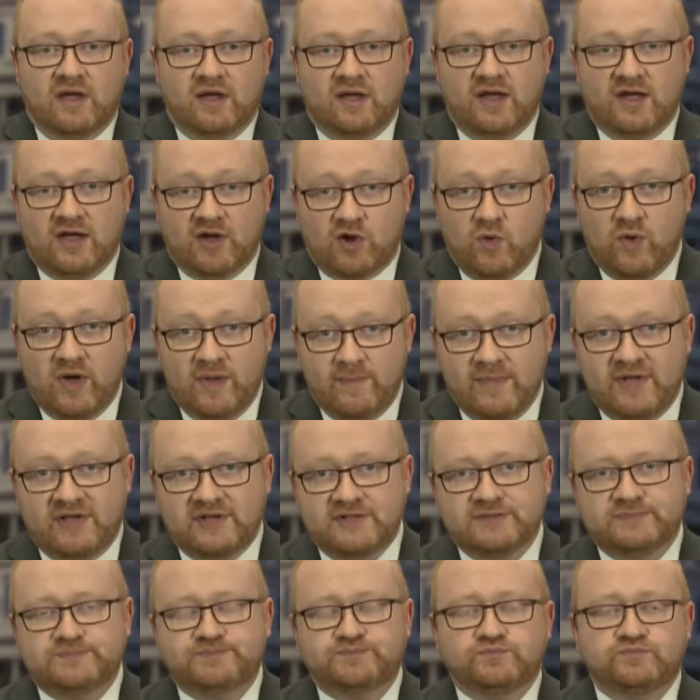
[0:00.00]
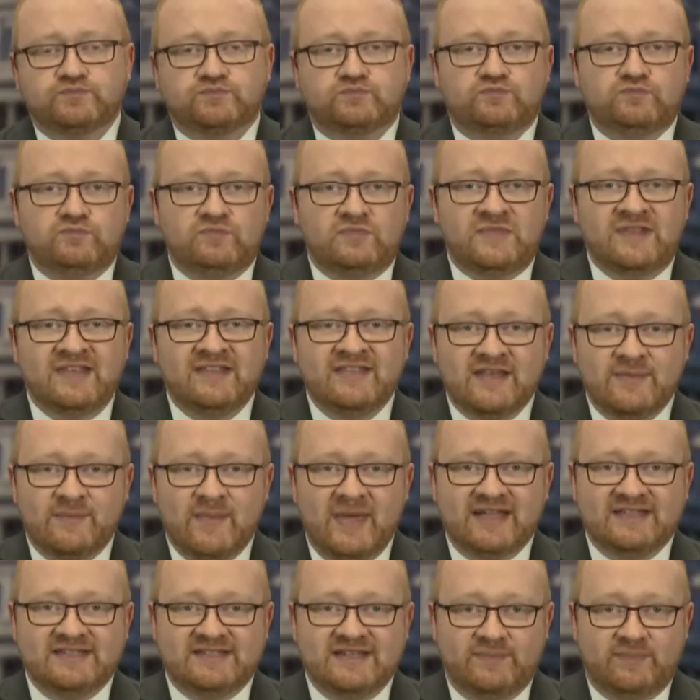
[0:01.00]
equipment that
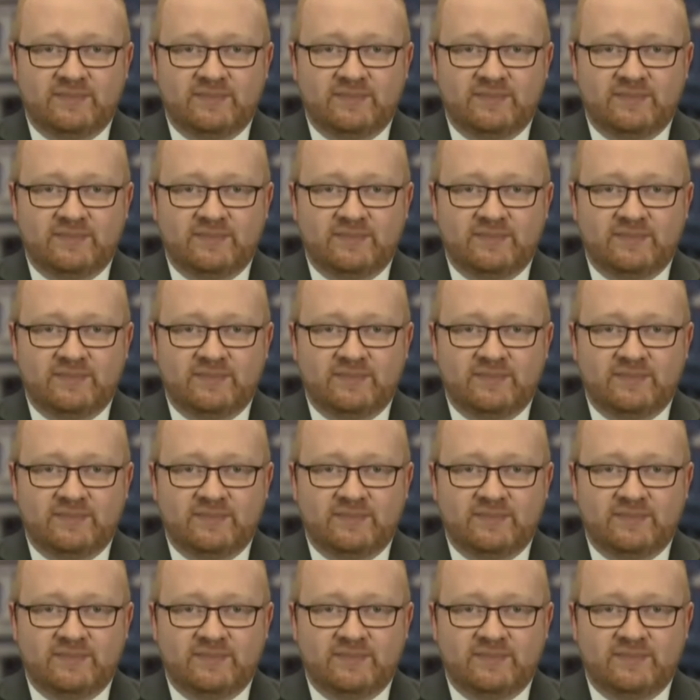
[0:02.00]
makes it